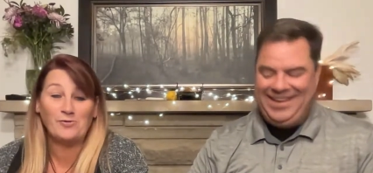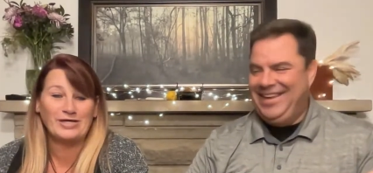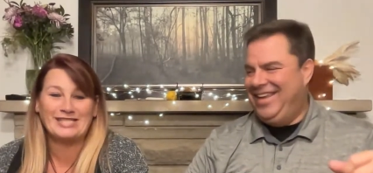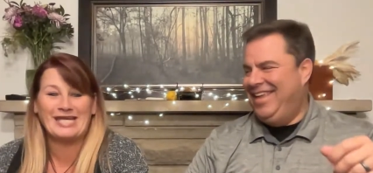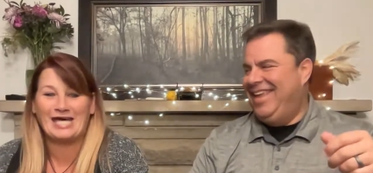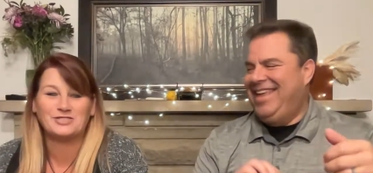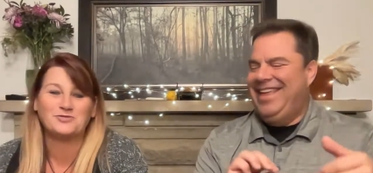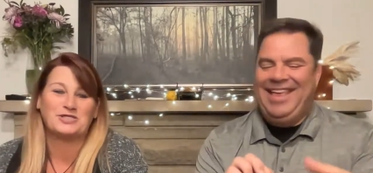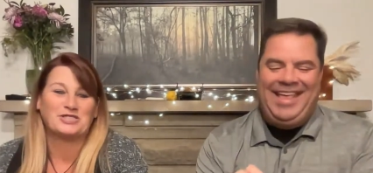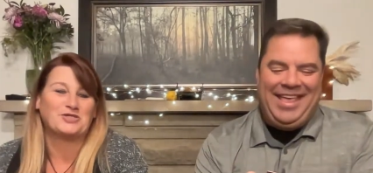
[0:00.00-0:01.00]
Speaker 1: want the next
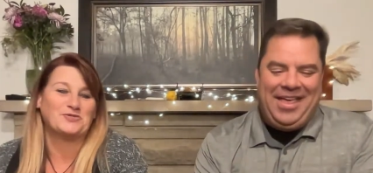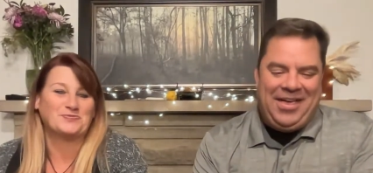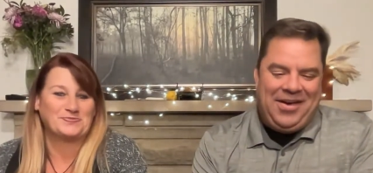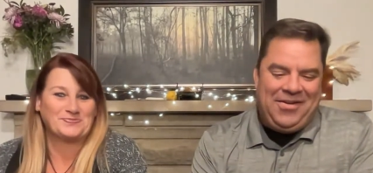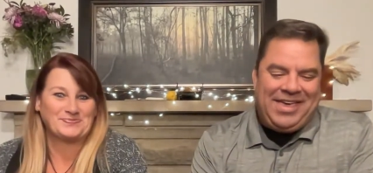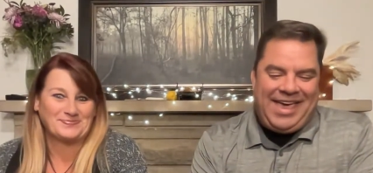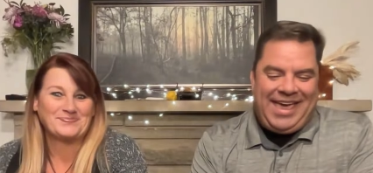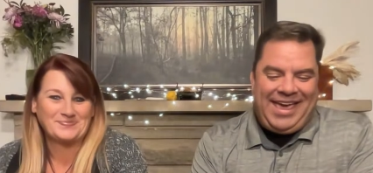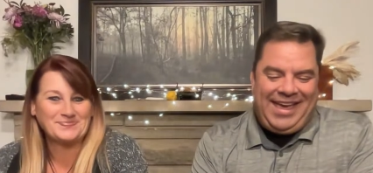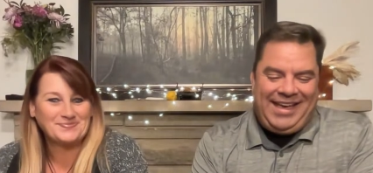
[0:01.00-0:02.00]
one too.
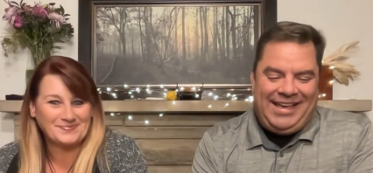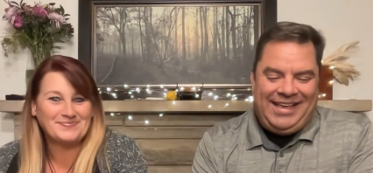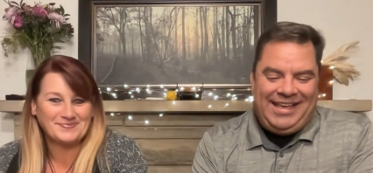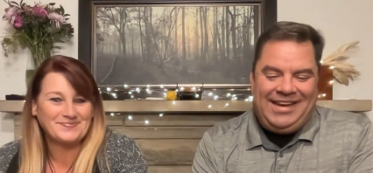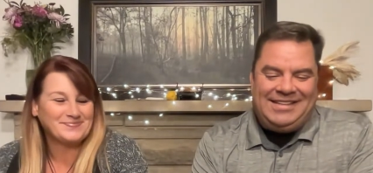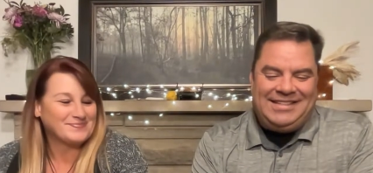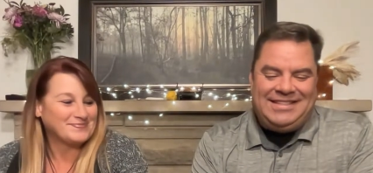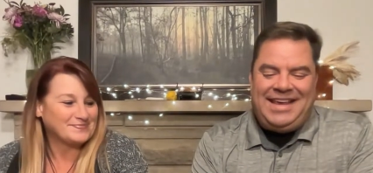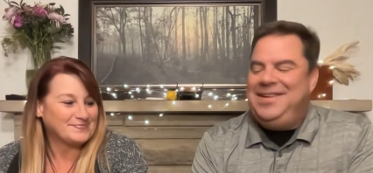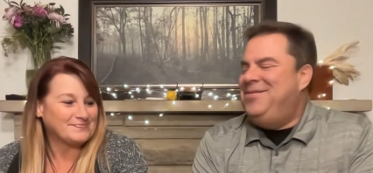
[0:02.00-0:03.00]
Speaker 2: Okay, it is
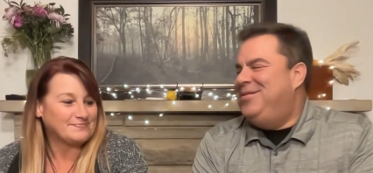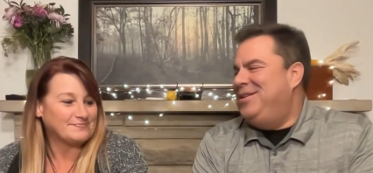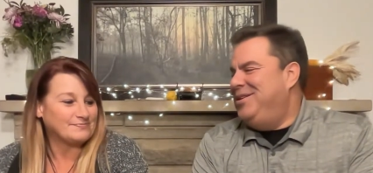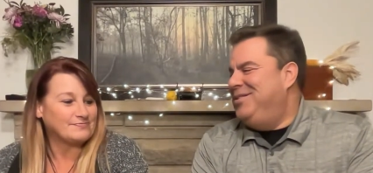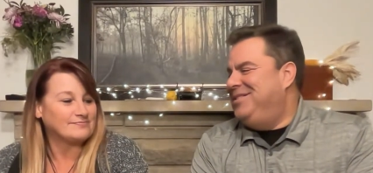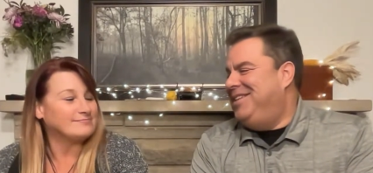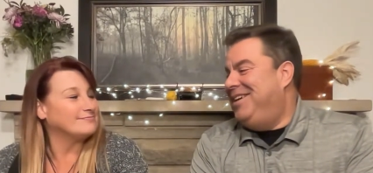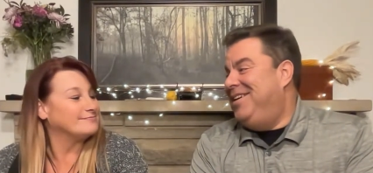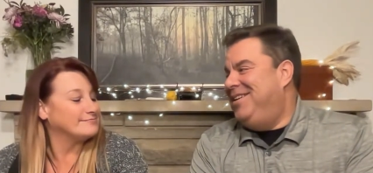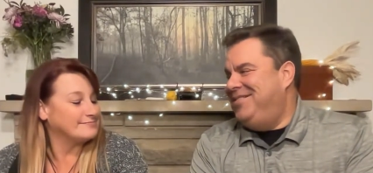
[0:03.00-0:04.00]
safe for you to
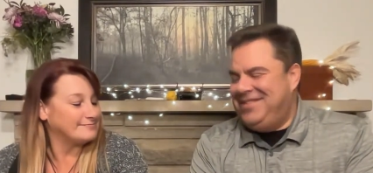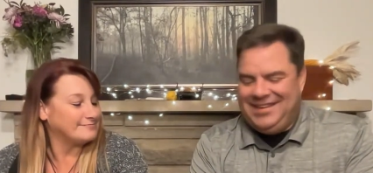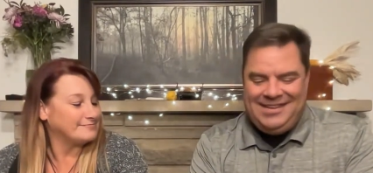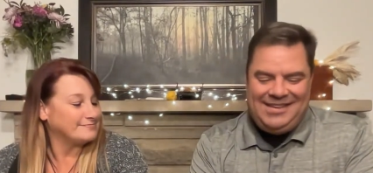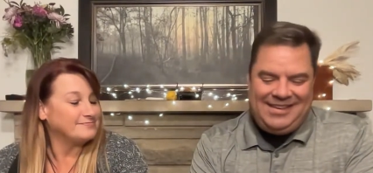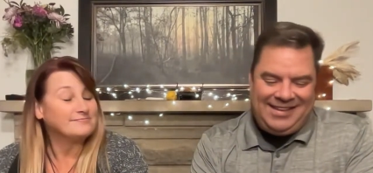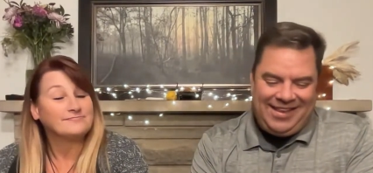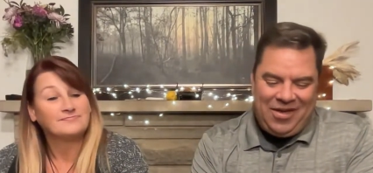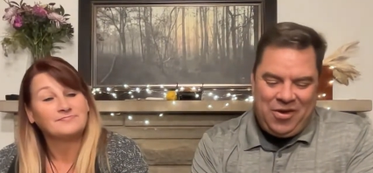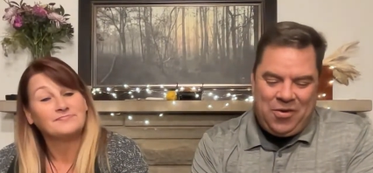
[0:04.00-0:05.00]
love. Mm.
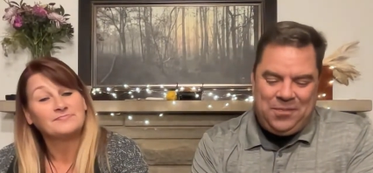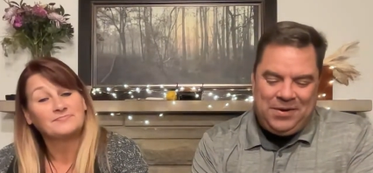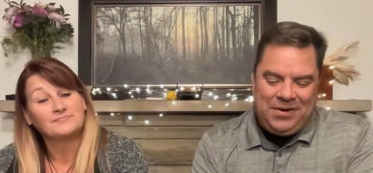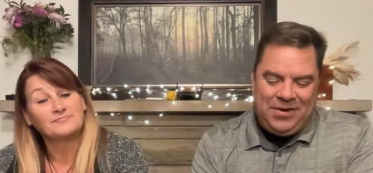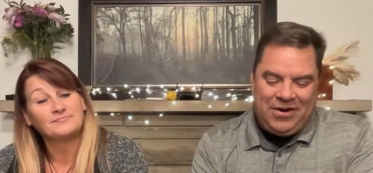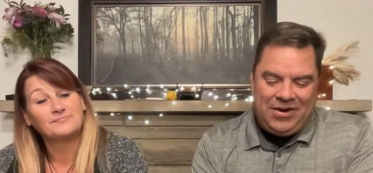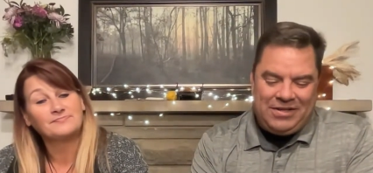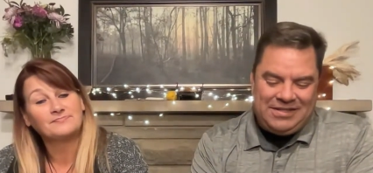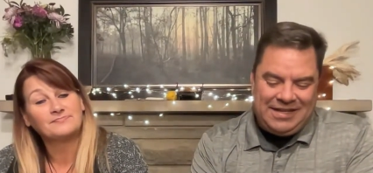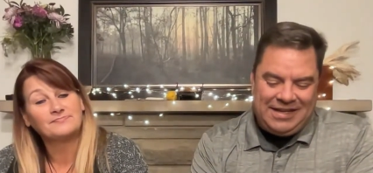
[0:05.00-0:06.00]
Open your
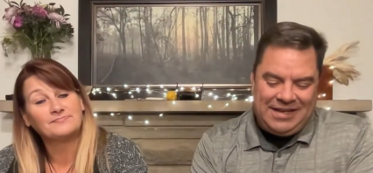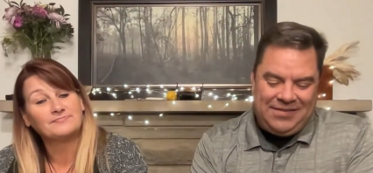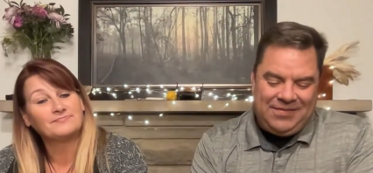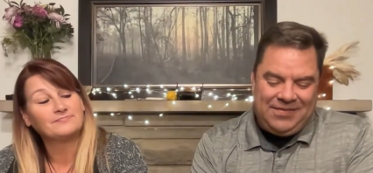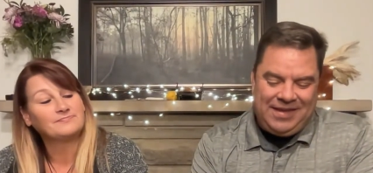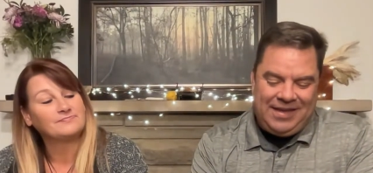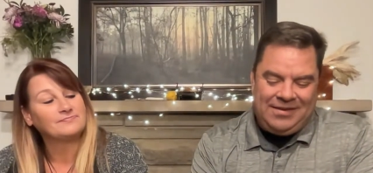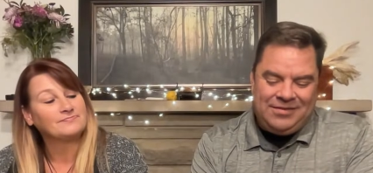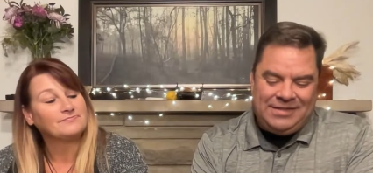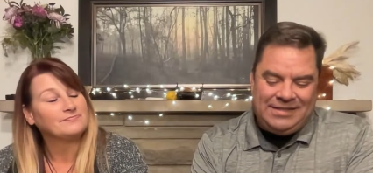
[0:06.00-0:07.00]
heart to give
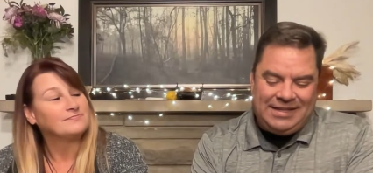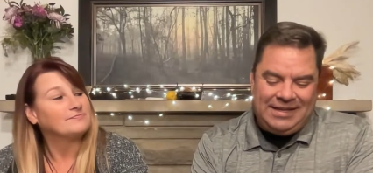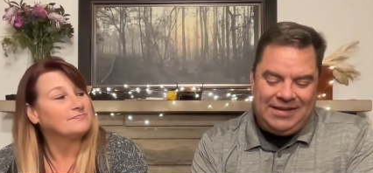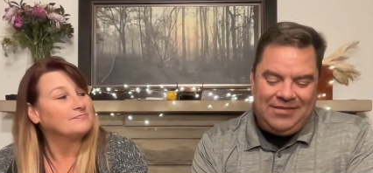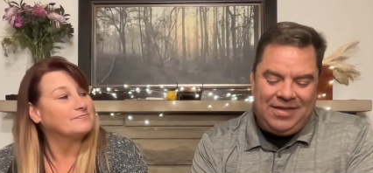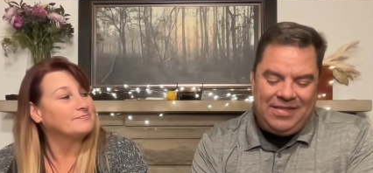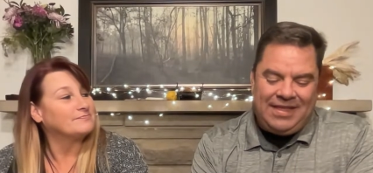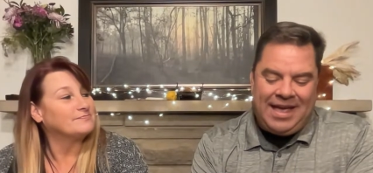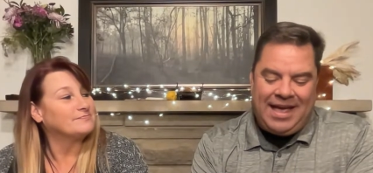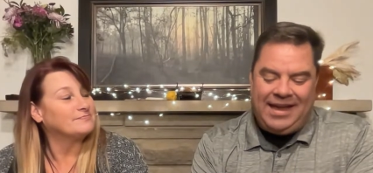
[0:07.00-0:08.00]
and receive
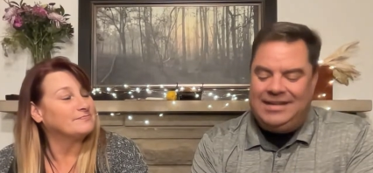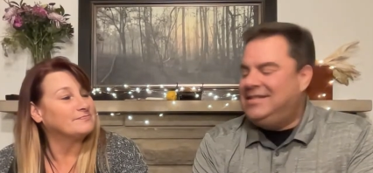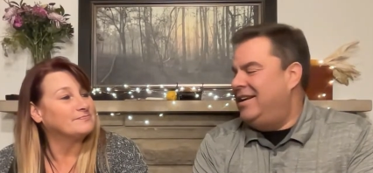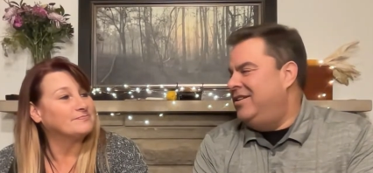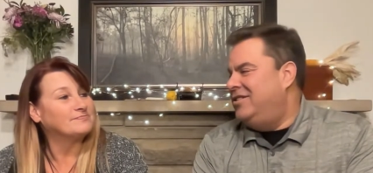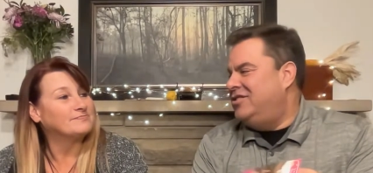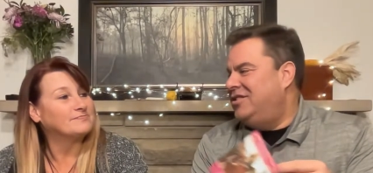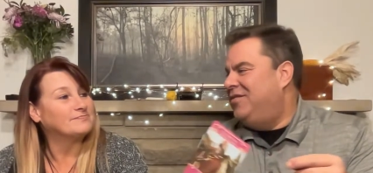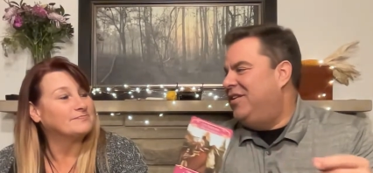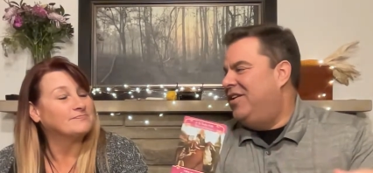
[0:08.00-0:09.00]
the highest
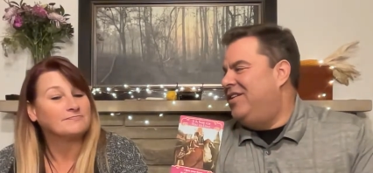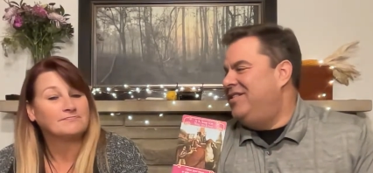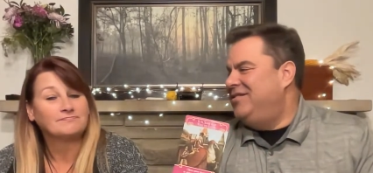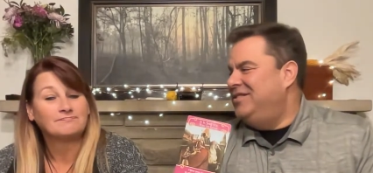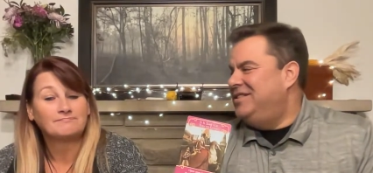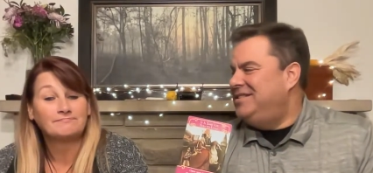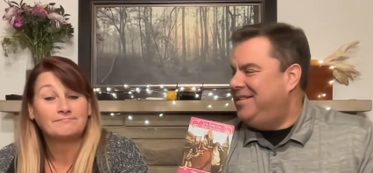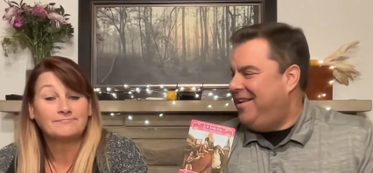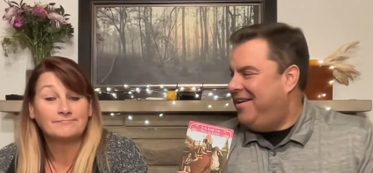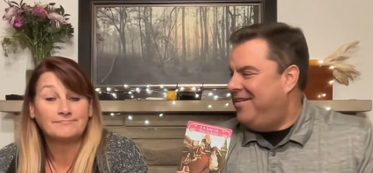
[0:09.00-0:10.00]
energy of all, which is
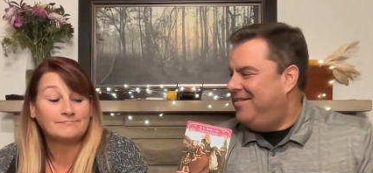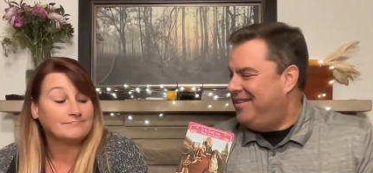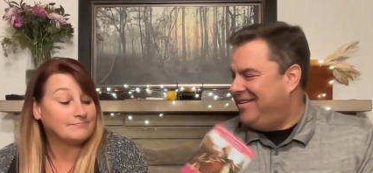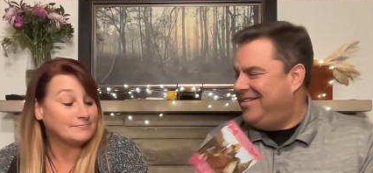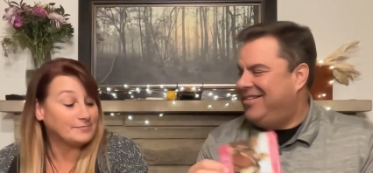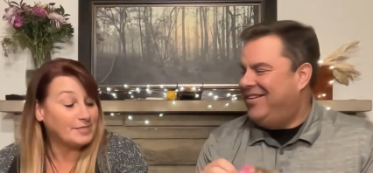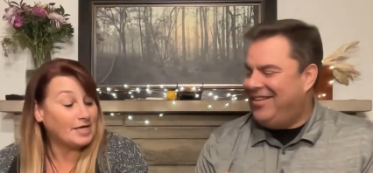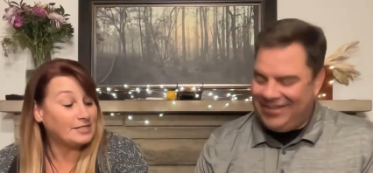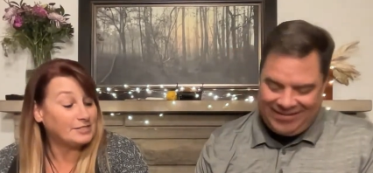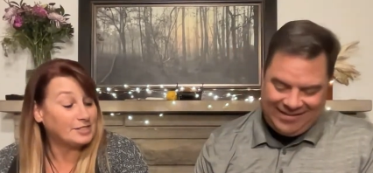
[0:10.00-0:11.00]
love. Aww.
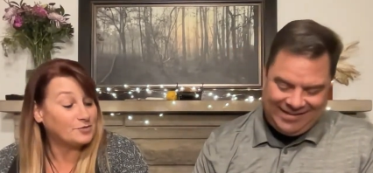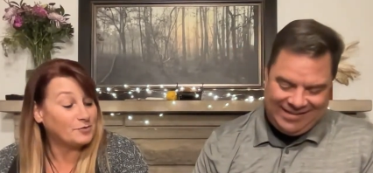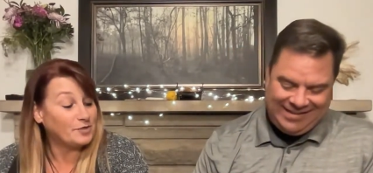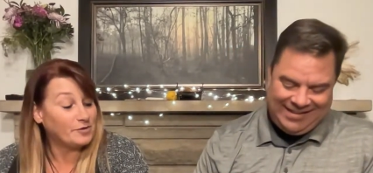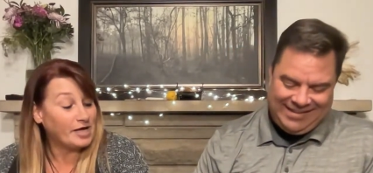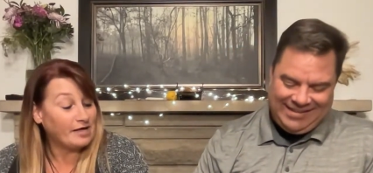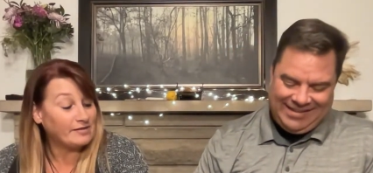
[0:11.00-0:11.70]
Yes,
Speaker 1: because we already had